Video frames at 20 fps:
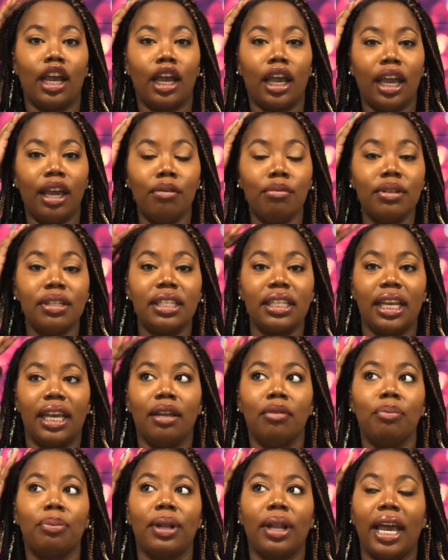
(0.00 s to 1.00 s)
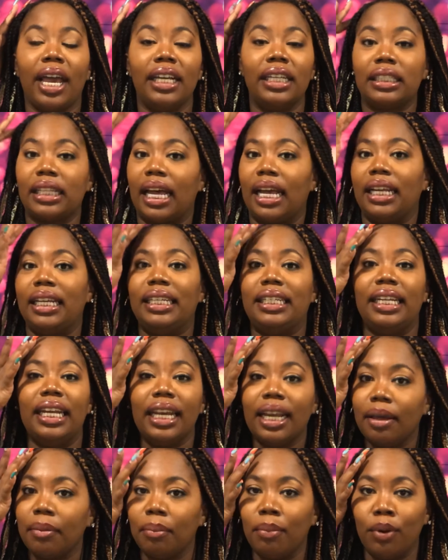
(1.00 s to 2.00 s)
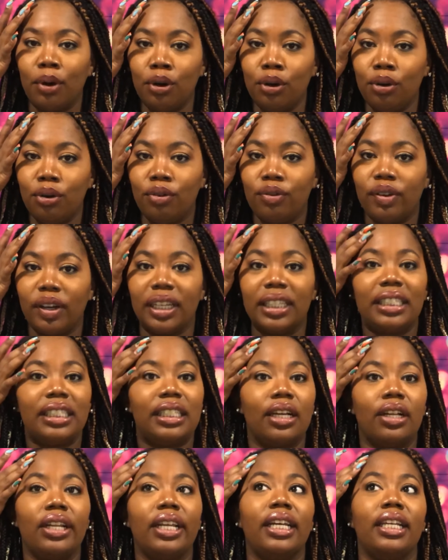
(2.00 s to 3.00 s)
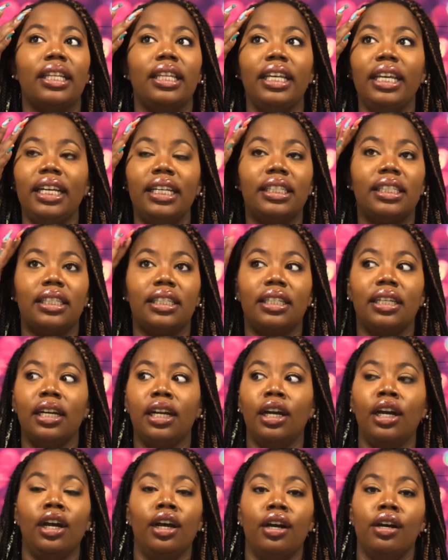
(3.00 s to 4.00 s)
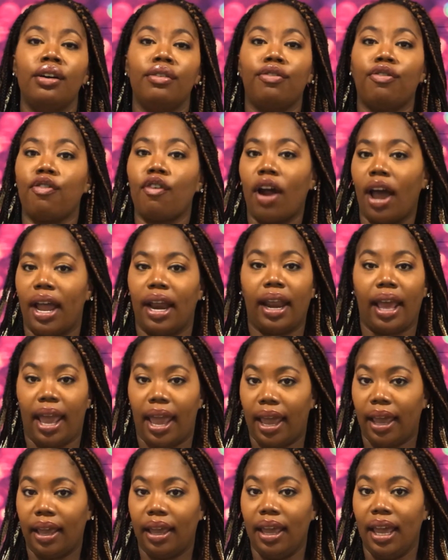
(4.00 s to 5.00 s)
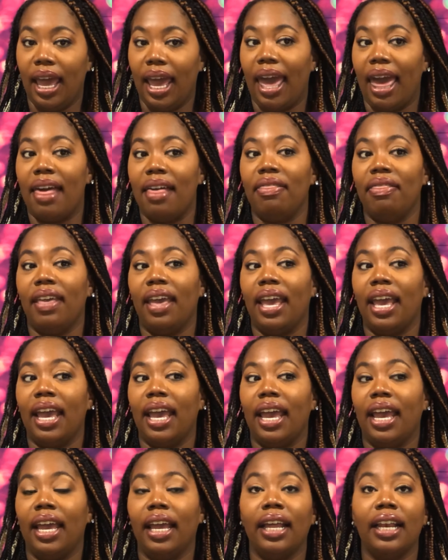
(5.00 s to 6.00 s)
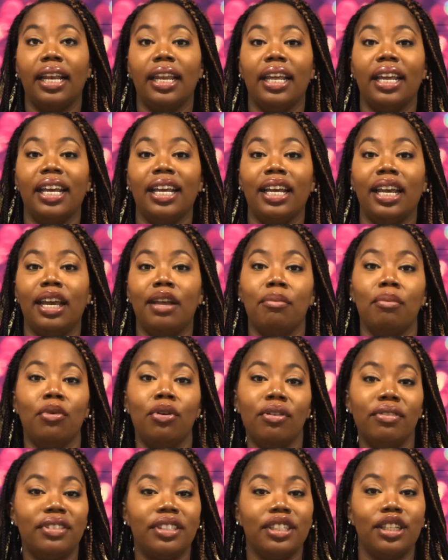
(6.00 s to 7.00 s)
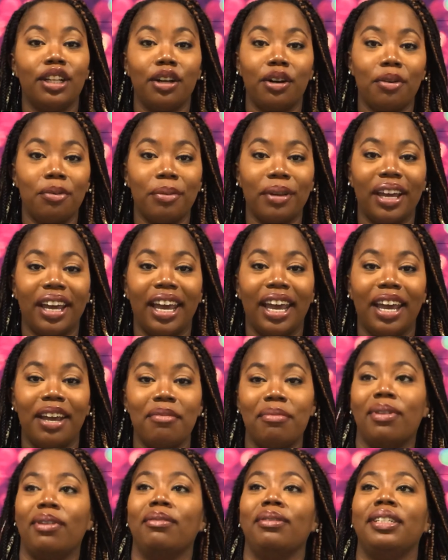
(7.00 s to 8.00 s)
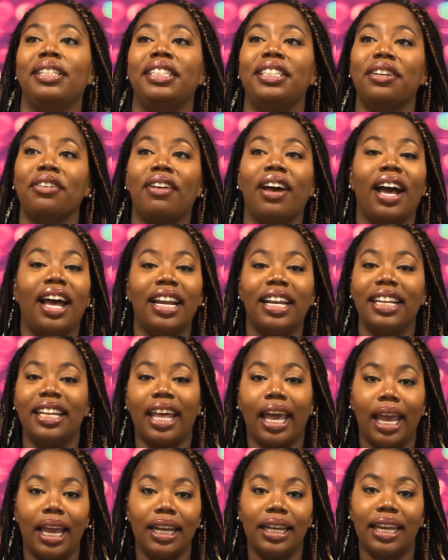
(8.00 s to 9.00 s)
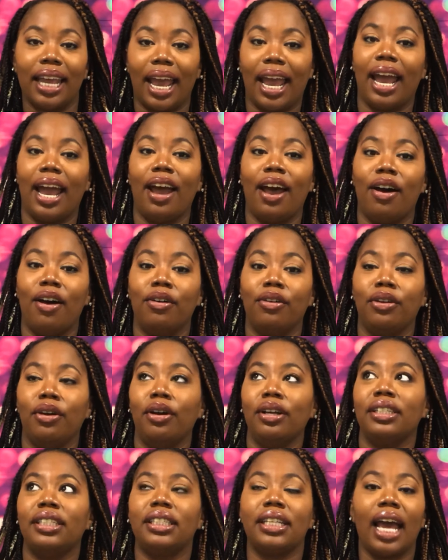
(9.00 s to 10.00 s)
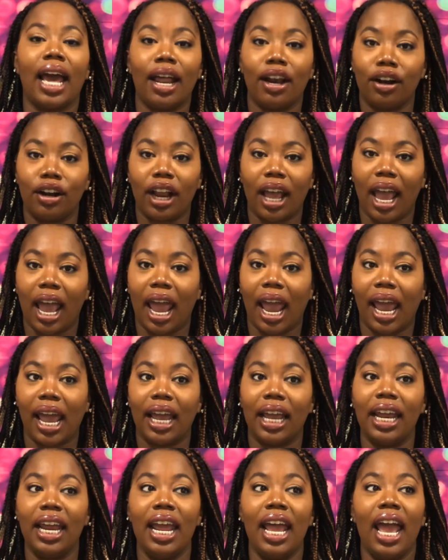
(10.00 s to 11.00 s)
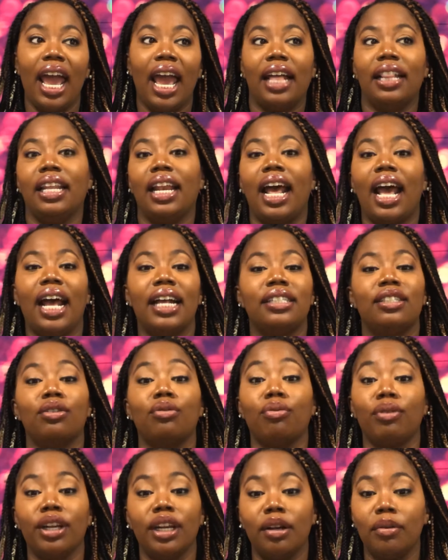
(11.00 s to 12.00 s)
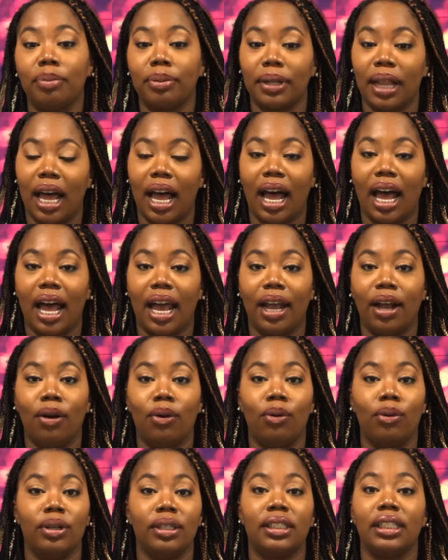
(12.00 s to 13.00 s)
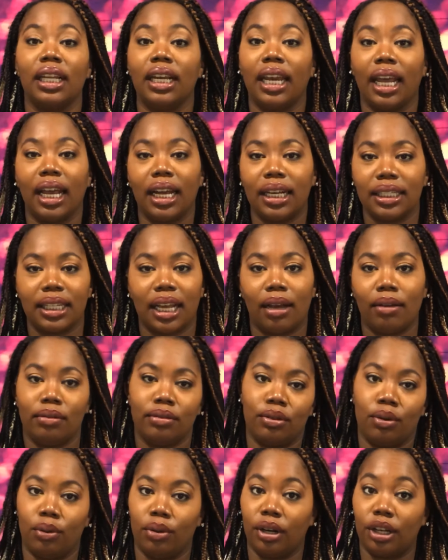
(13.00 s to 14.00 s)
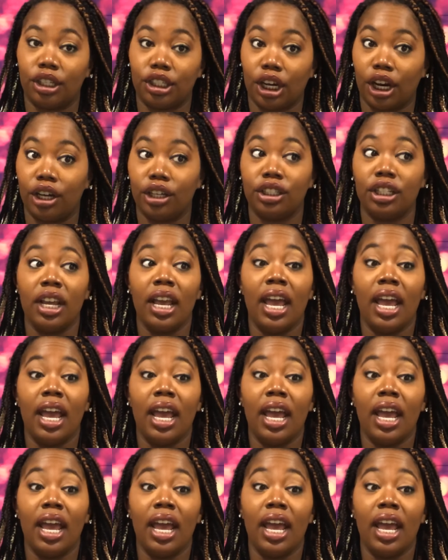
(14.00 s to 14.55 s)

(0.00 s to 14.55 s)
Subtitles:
it was in place, didn't move until at least Friday. And then it moved a little bit, but it was still kind of laid down Saturday. And then I had to reapply on Sunday because I was going to church.